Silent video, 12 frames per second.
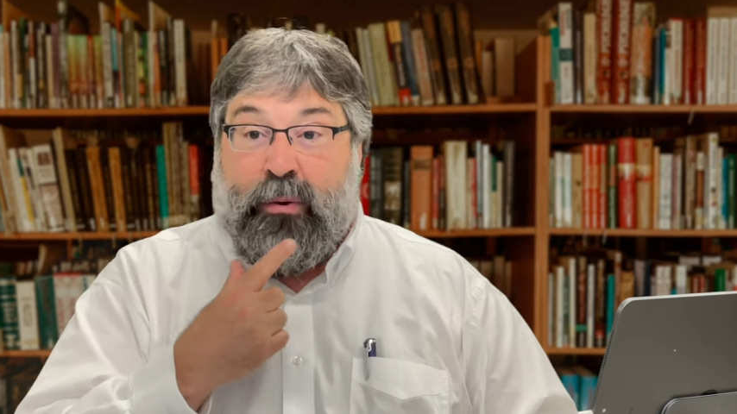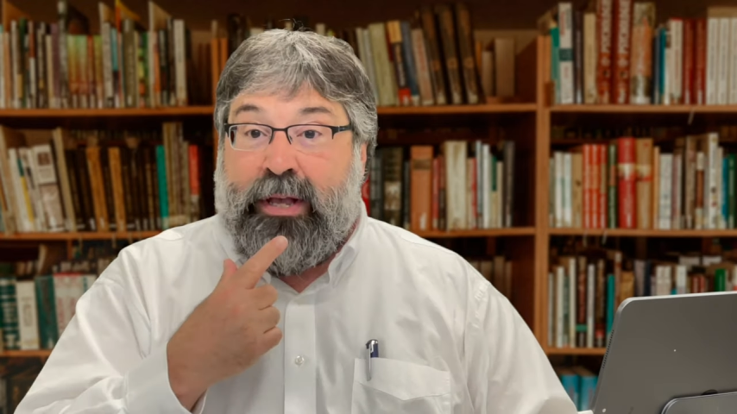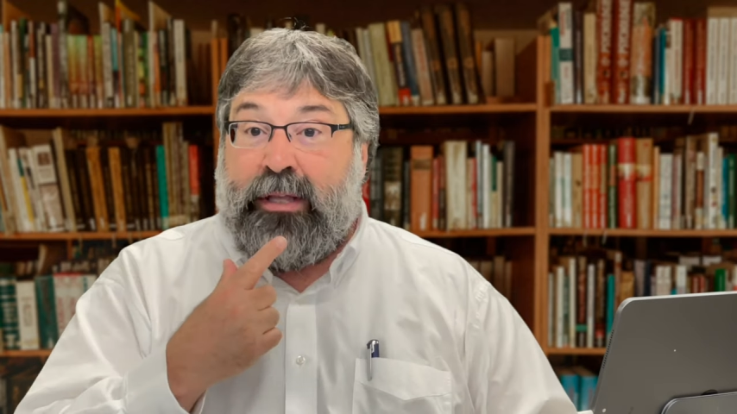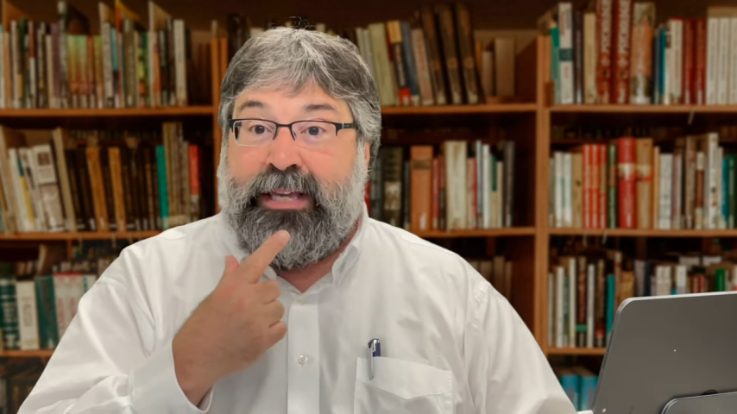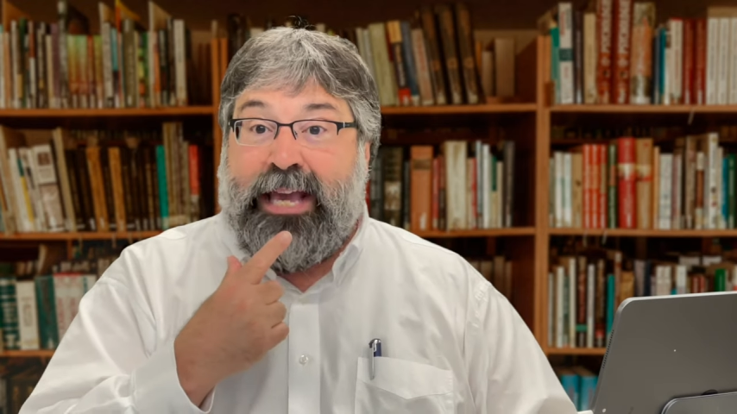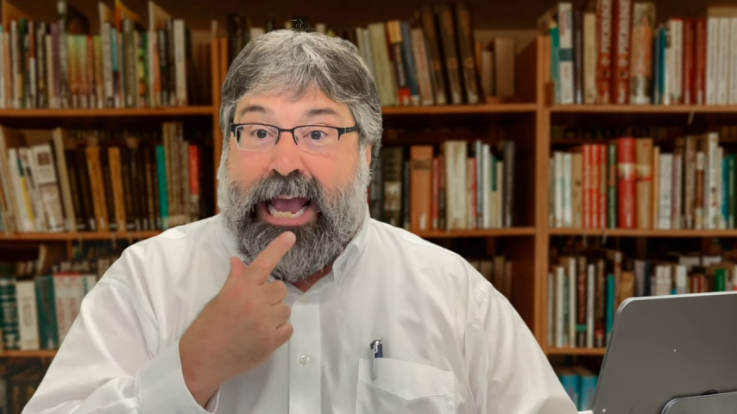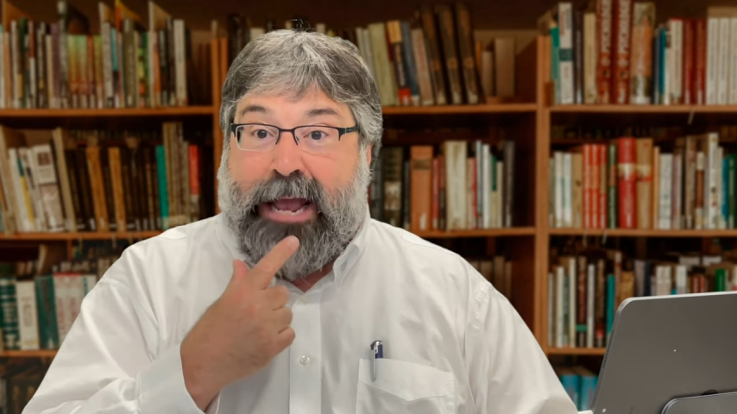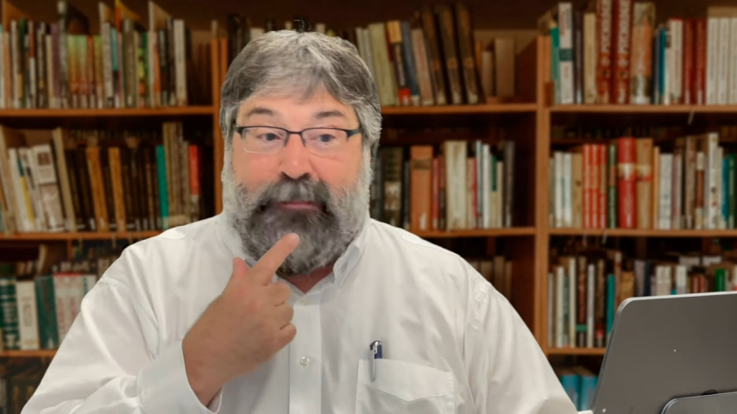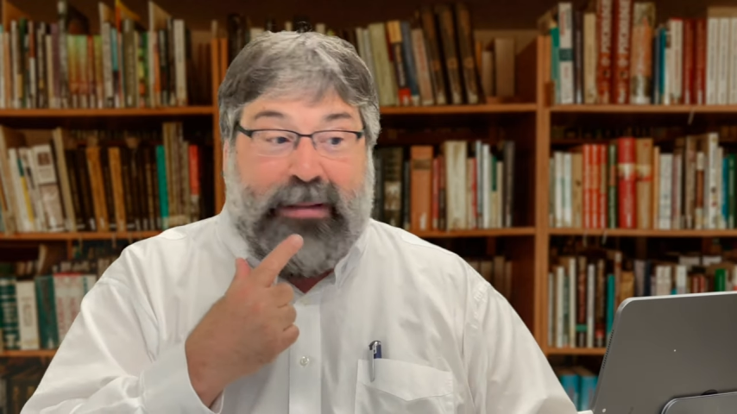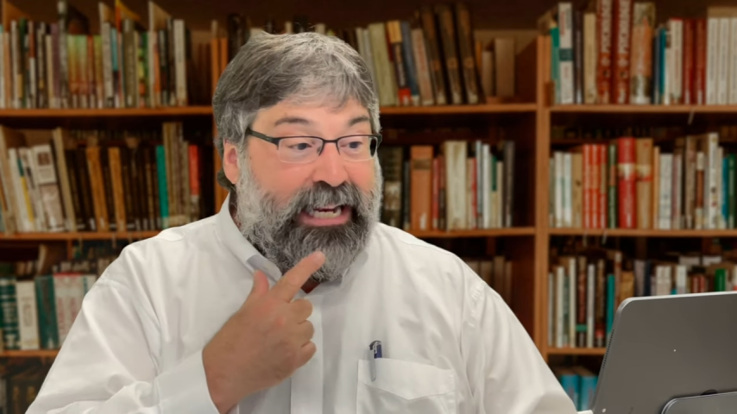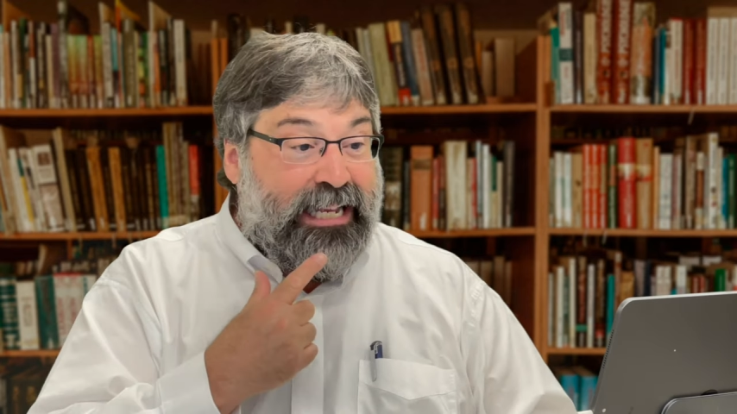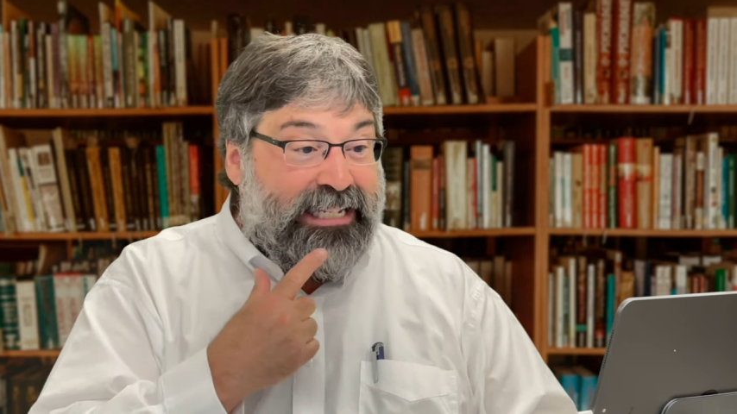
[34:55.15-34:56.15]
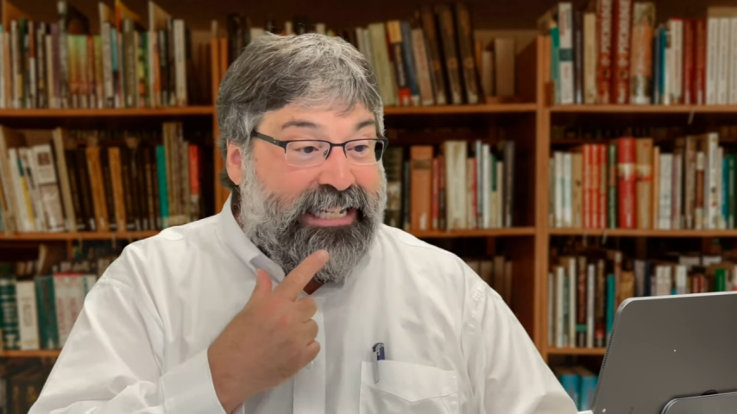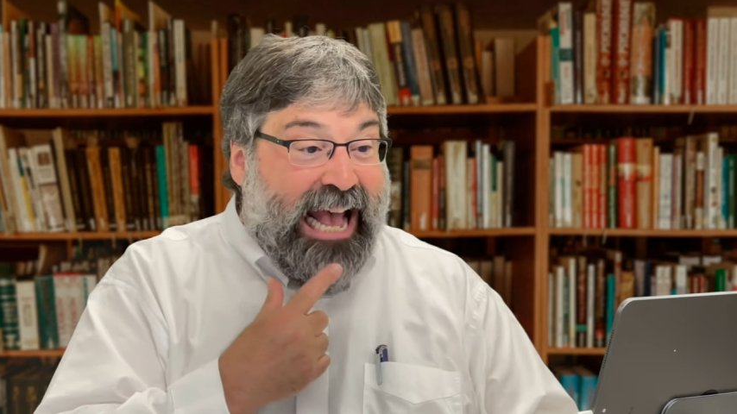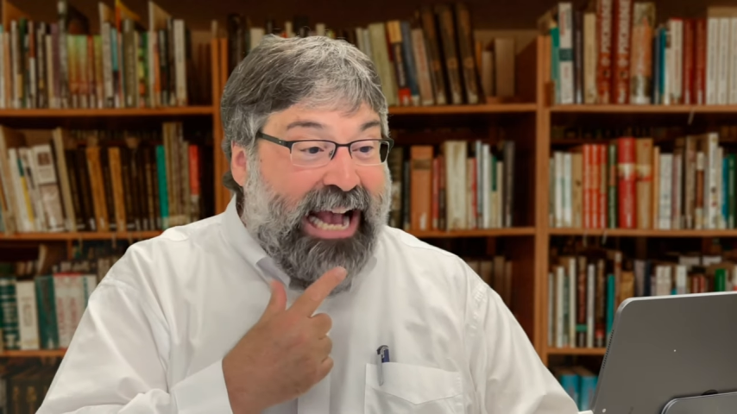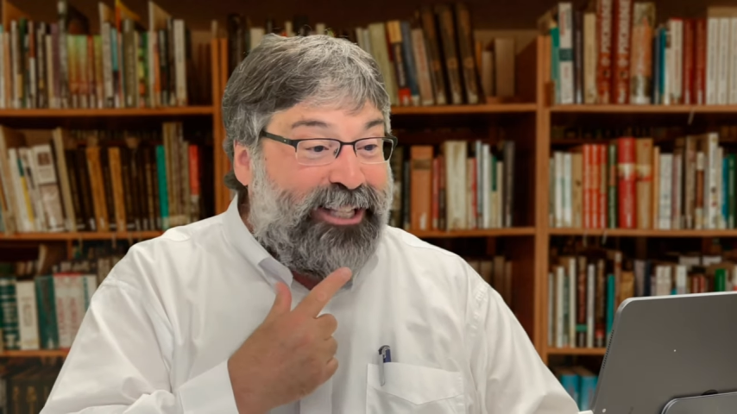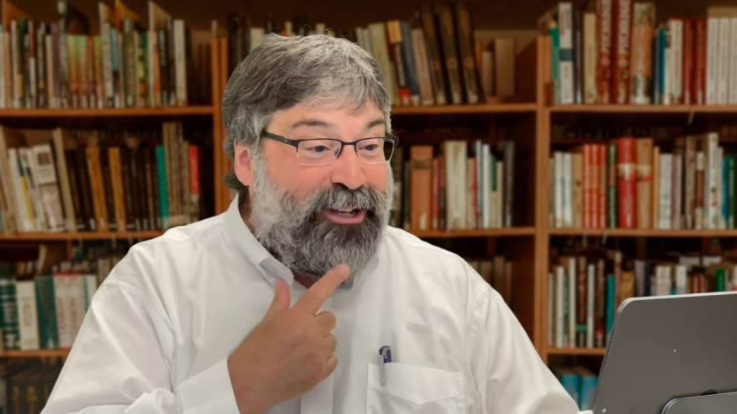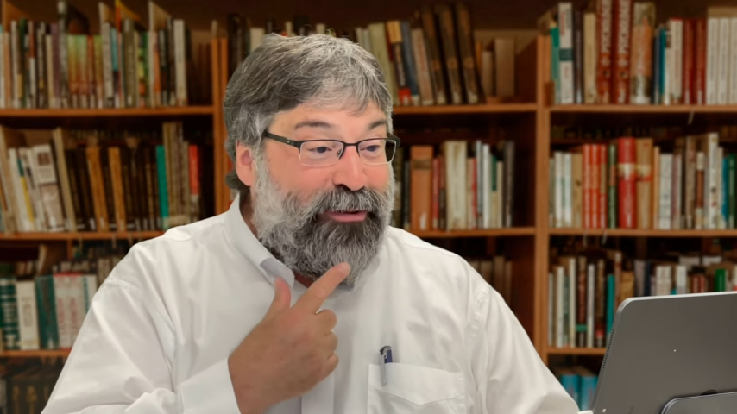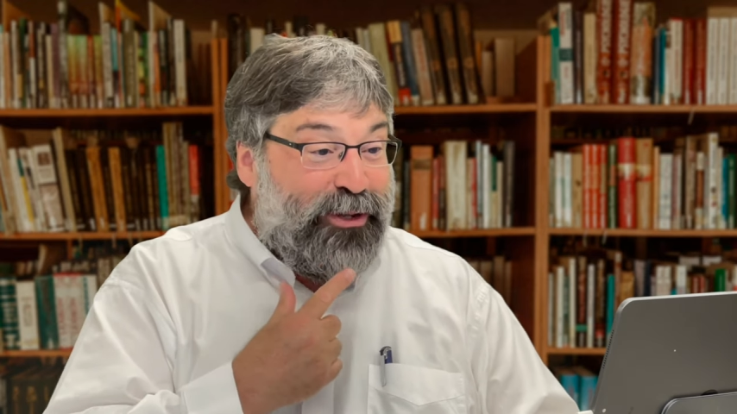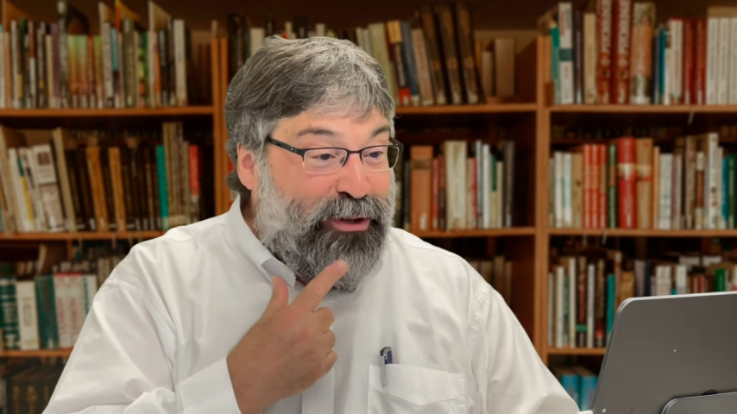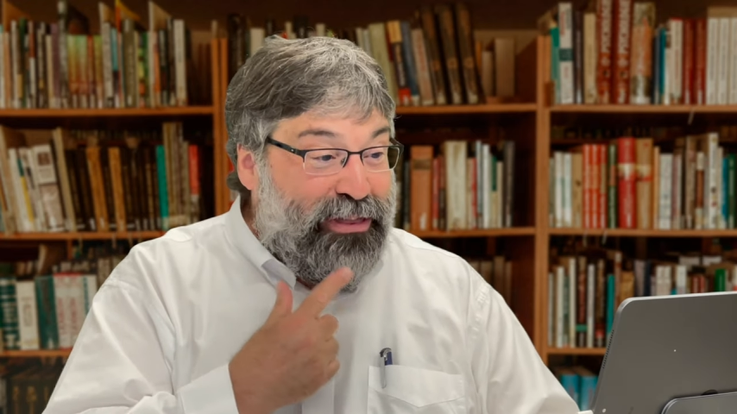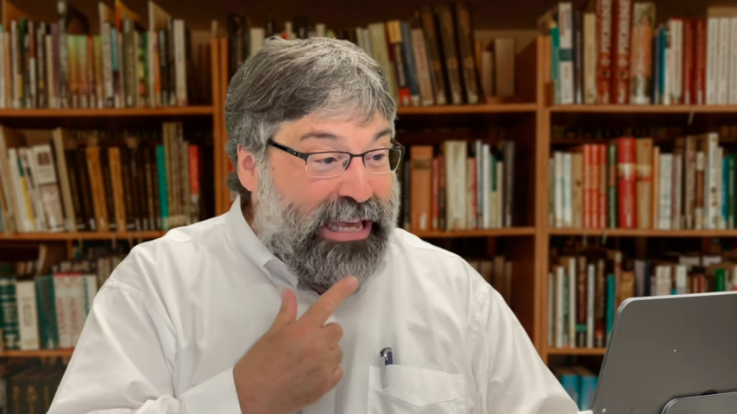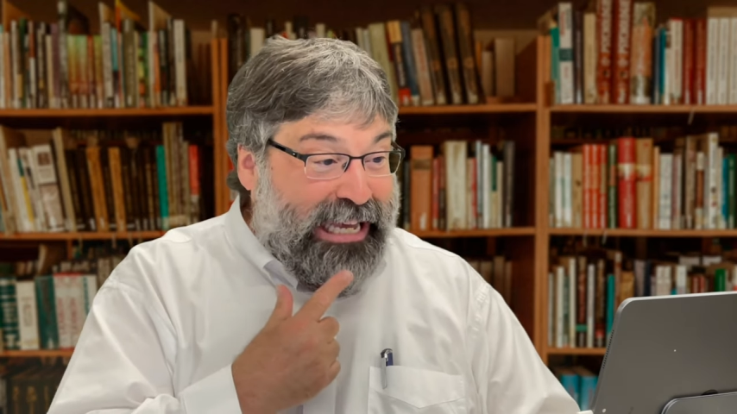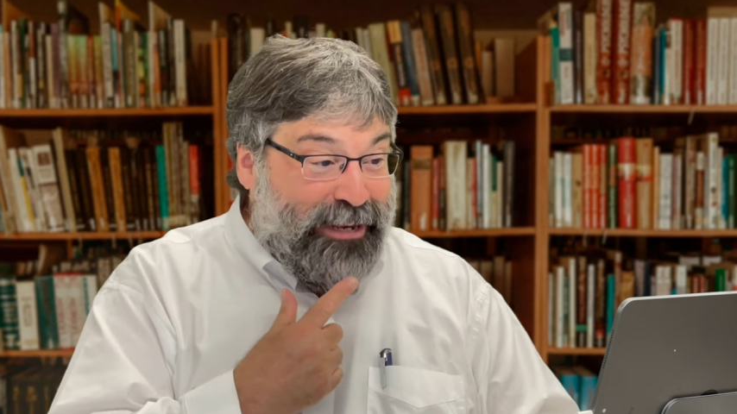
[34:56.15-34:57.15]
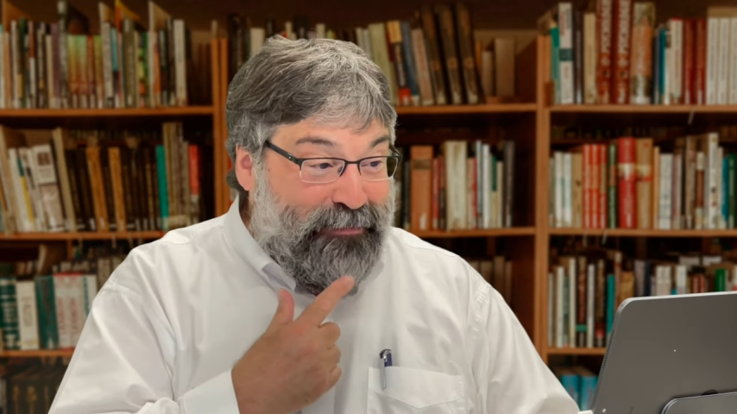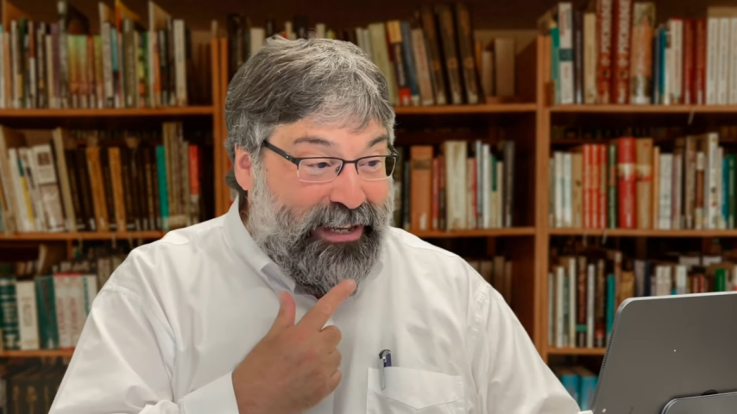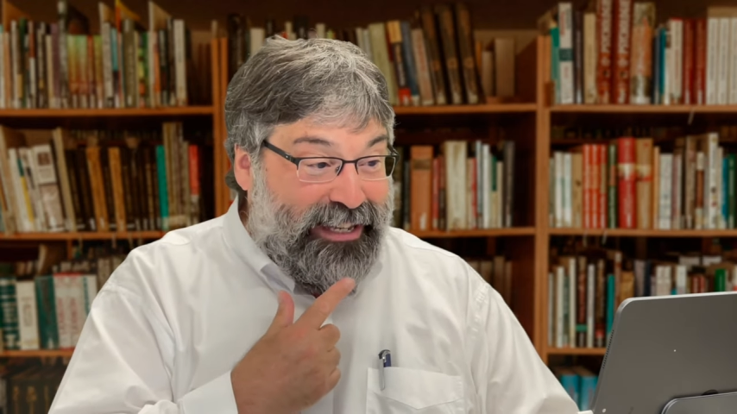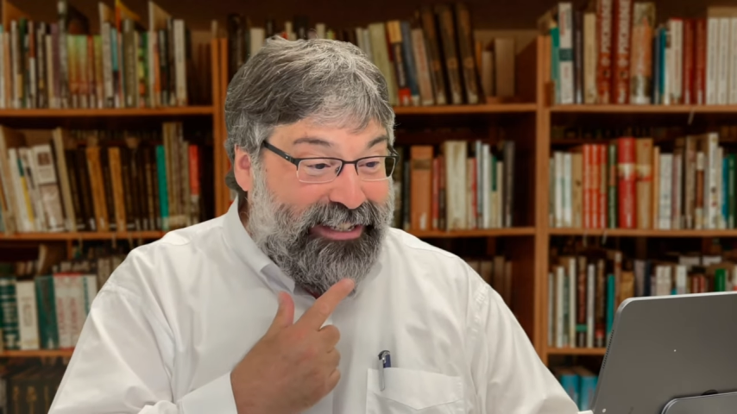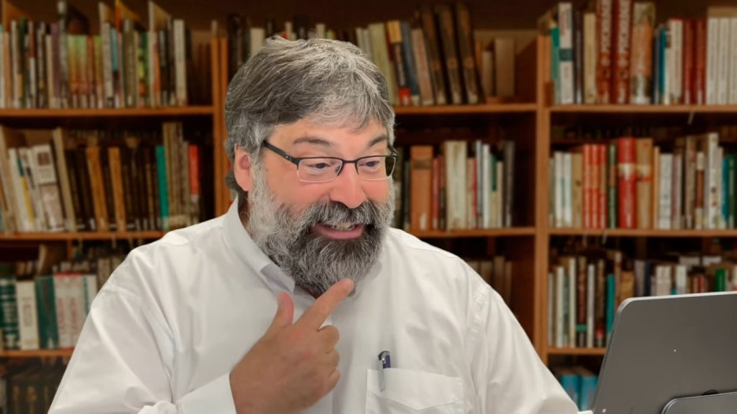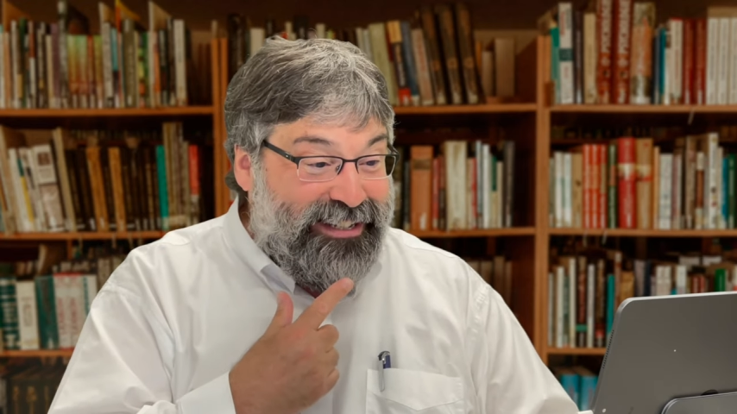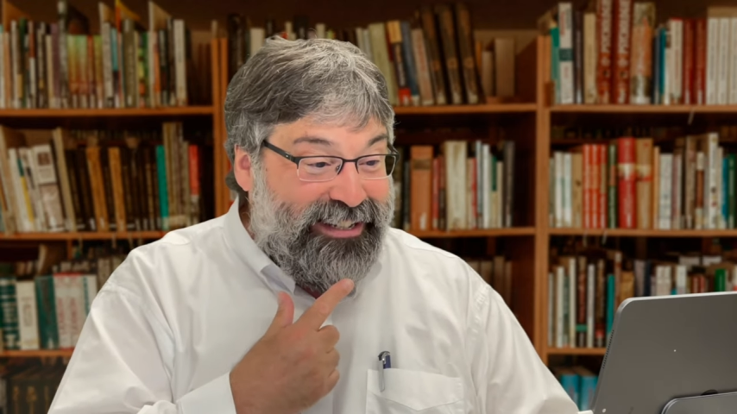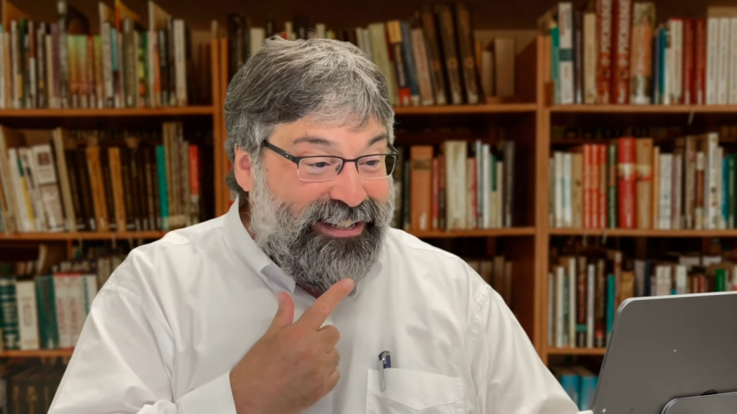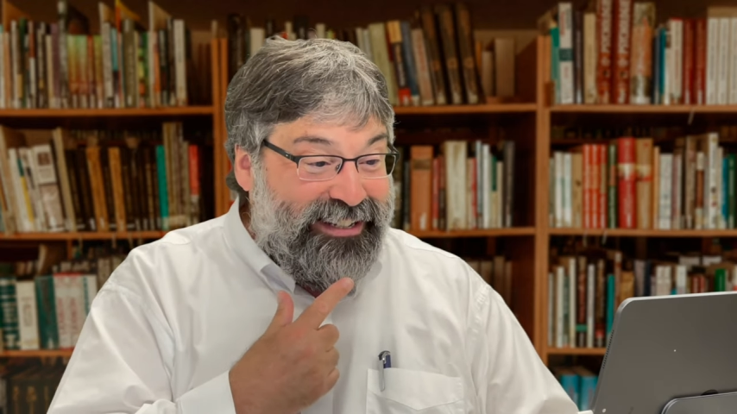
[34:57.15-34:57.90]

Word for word: will can't mean exactly what you think it means,